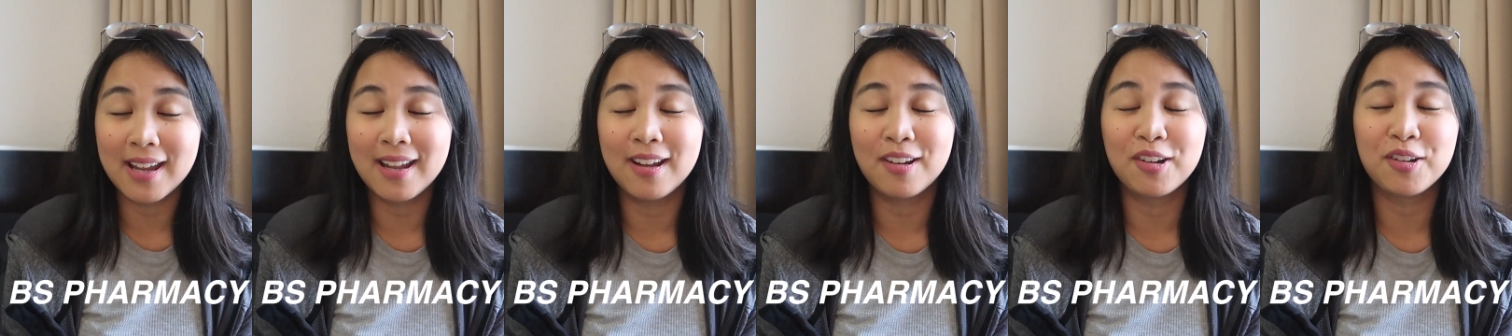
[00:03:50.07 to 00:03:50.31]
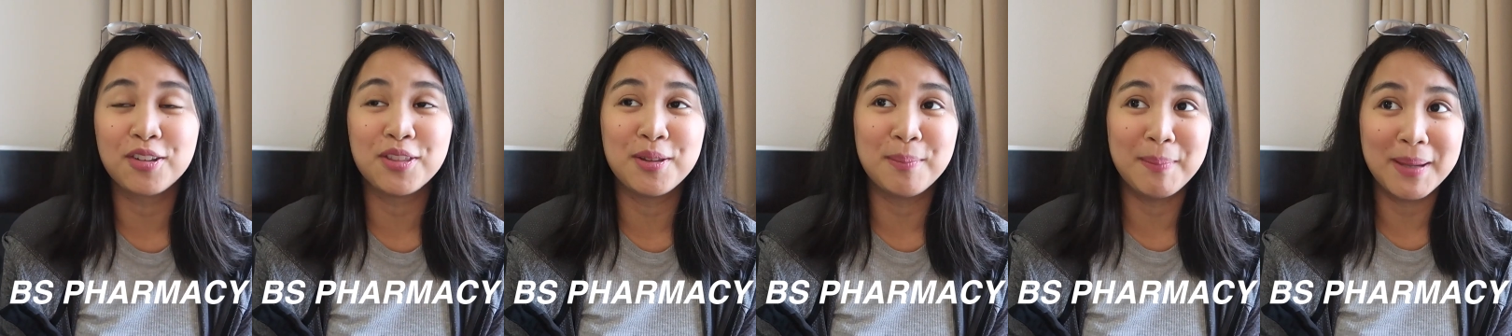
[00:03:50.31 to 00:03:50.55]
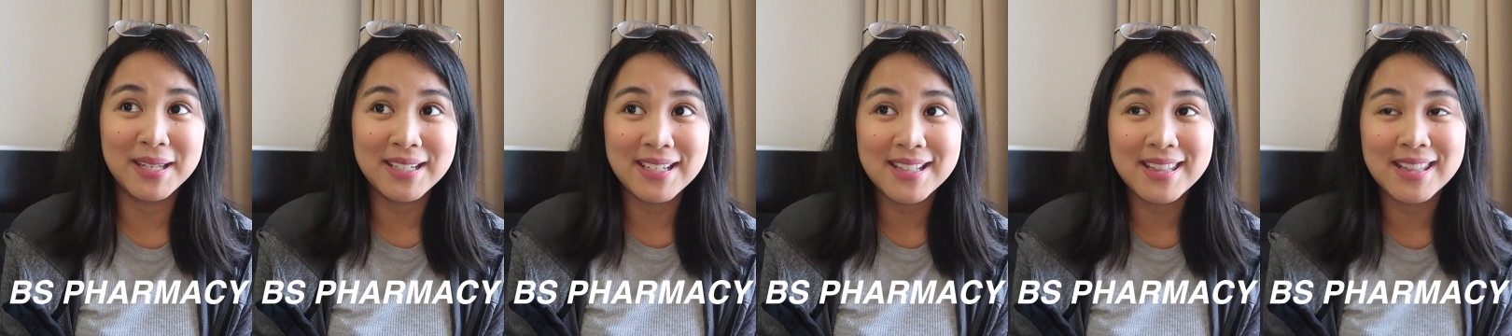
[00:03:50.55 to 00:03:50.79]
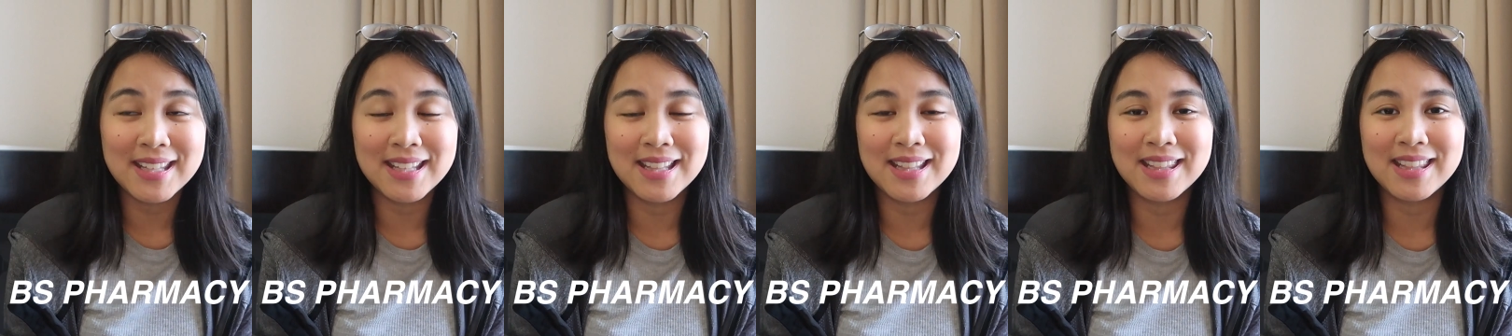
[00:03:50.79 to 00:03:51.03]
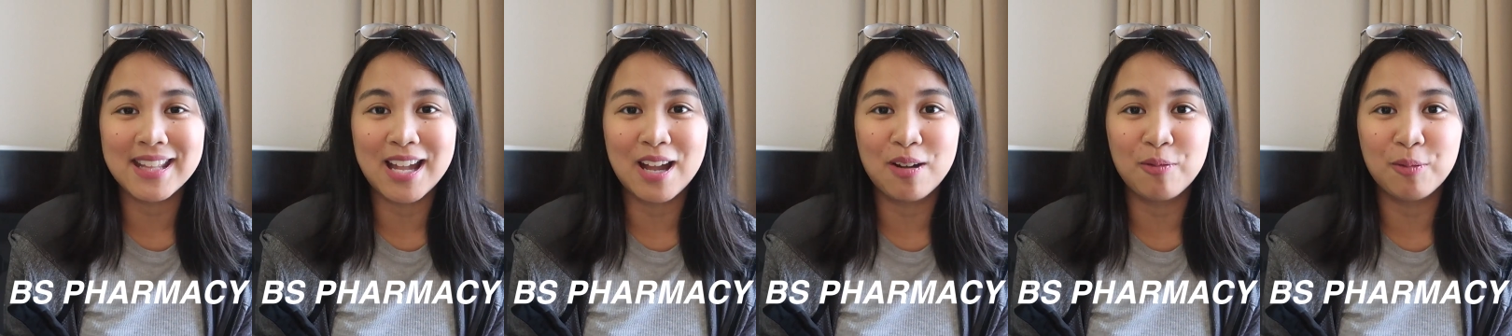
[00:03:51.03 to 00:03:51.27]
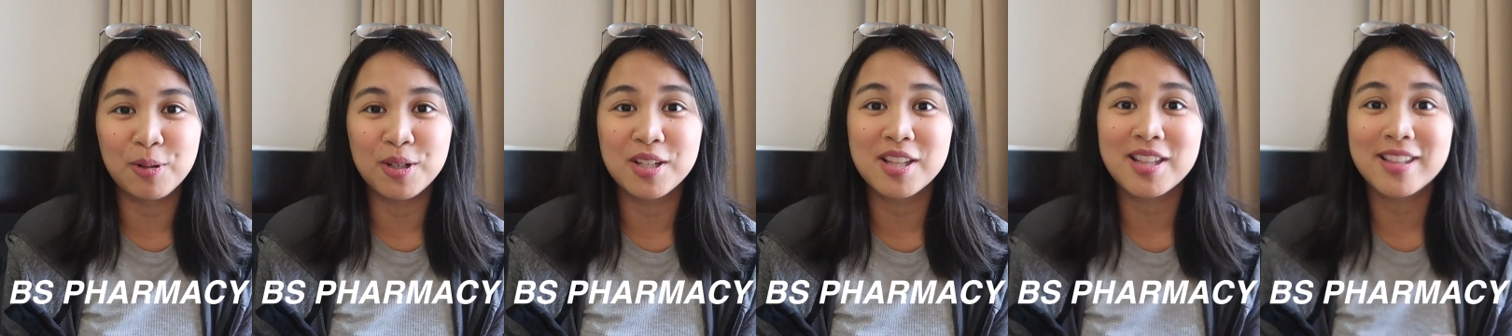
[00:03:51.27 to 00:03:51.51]
or the medicines
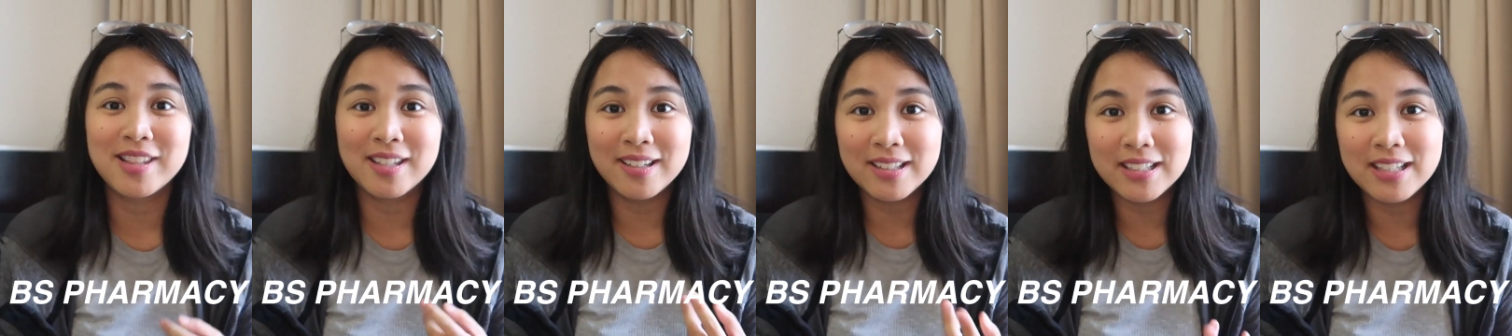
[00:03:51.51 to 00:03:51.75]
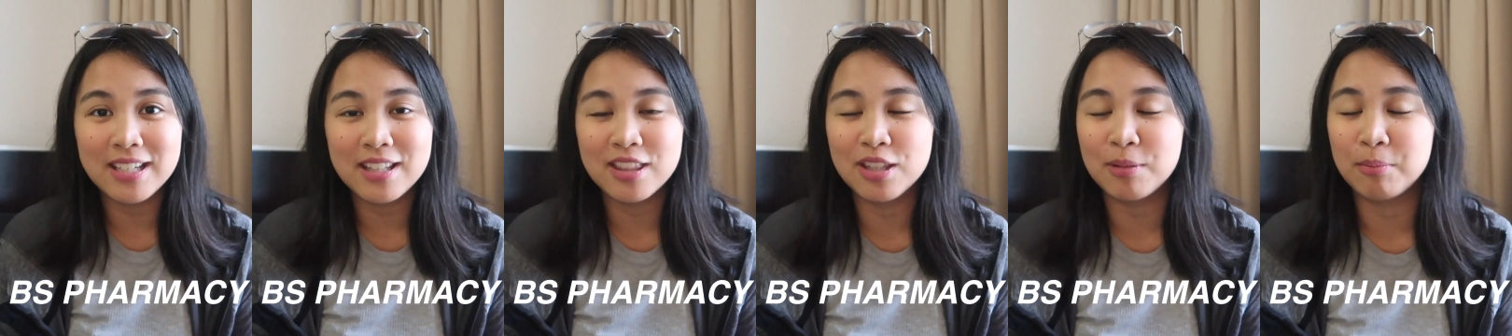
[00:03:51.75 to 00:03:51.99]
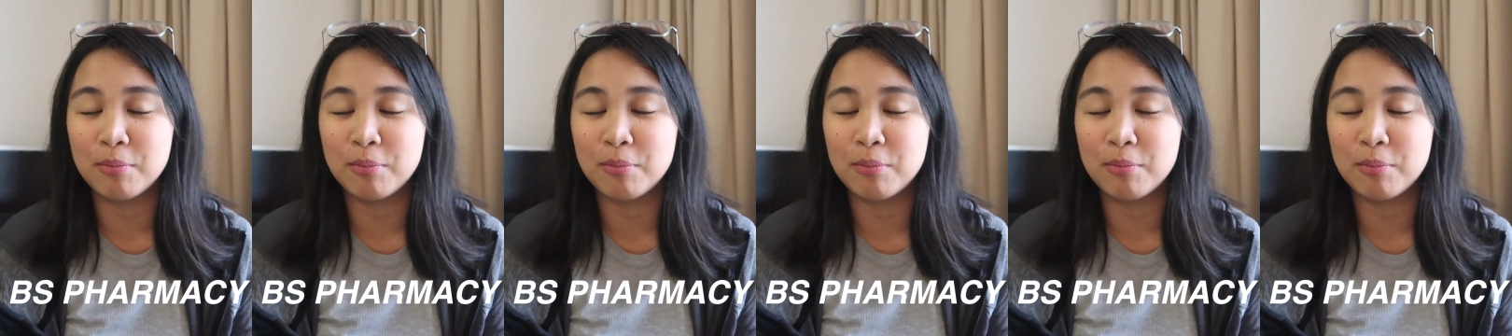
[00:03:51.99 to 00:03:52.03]
that were studied,